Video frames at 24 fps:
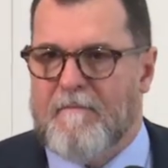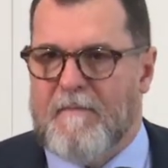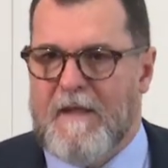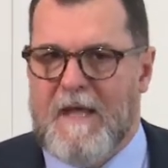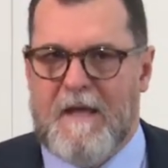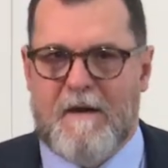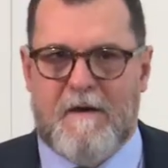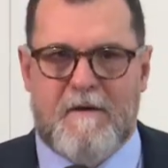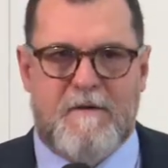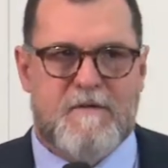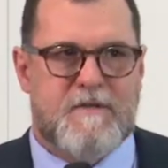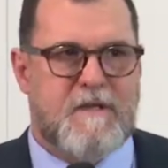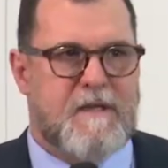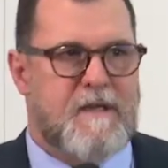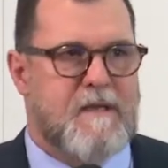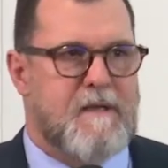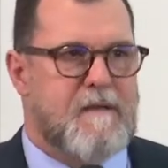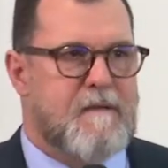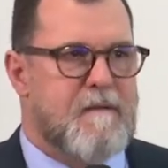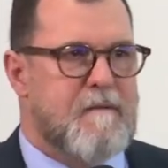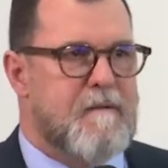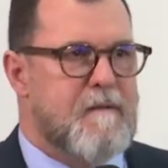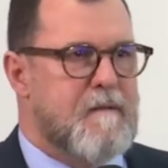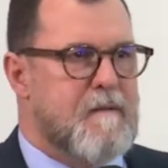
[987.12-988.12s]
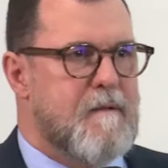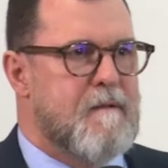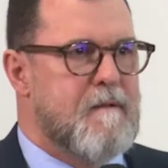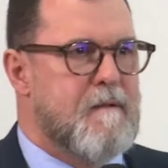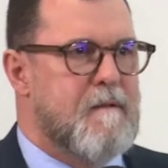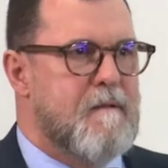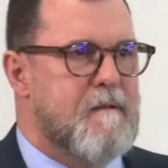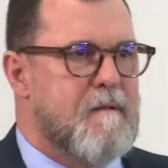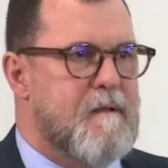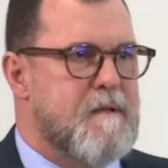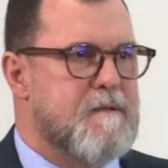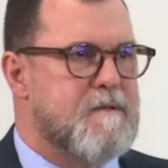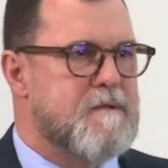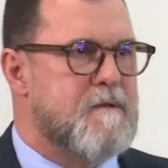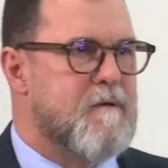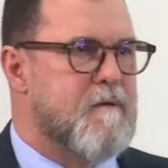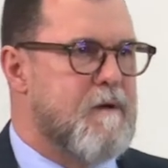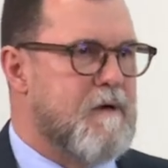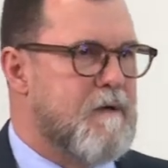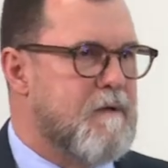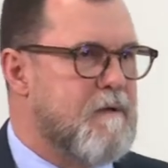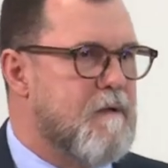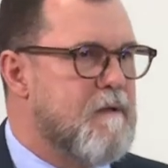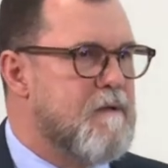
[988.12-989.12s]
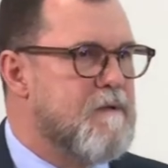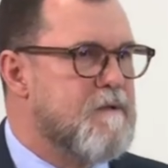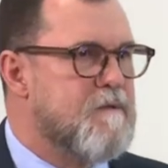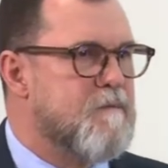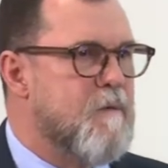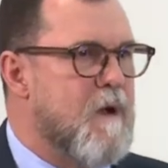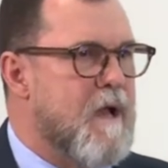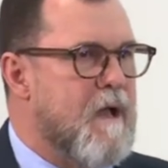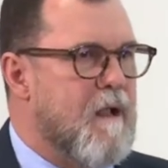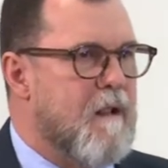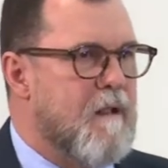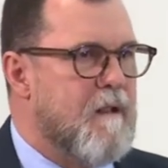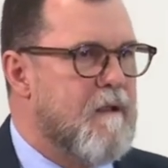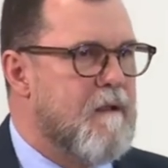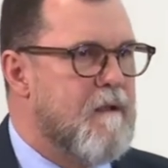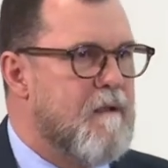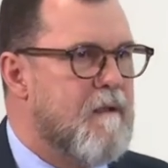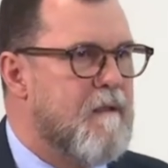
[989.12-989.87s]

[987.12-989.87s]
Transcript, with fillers: Energy is critical as well,